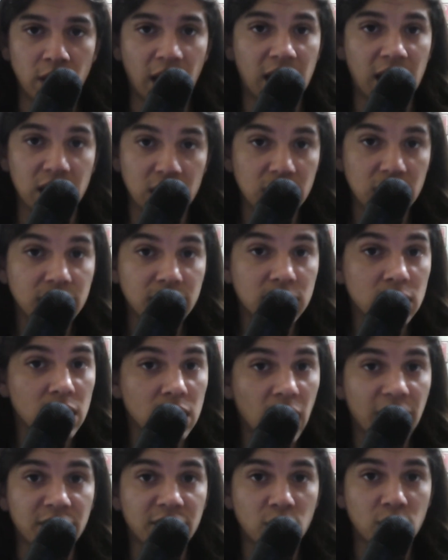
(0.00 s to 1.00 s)
and lived a
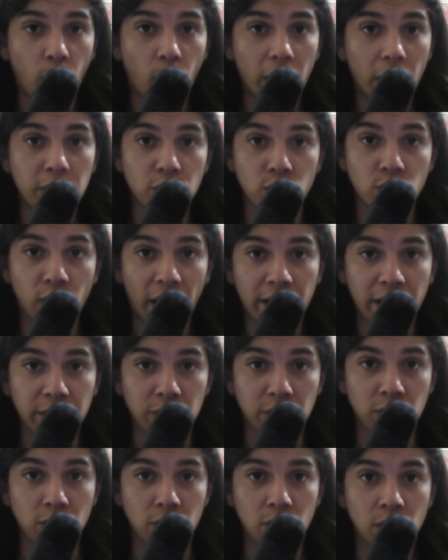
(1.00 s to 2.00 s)
life quite
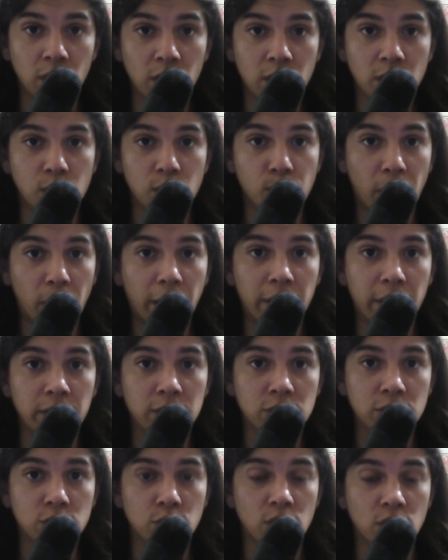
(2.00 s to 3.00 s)
radical
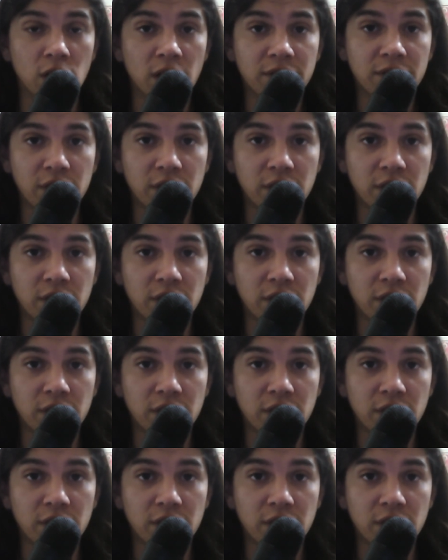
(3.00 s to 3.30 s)
compared to a lot of the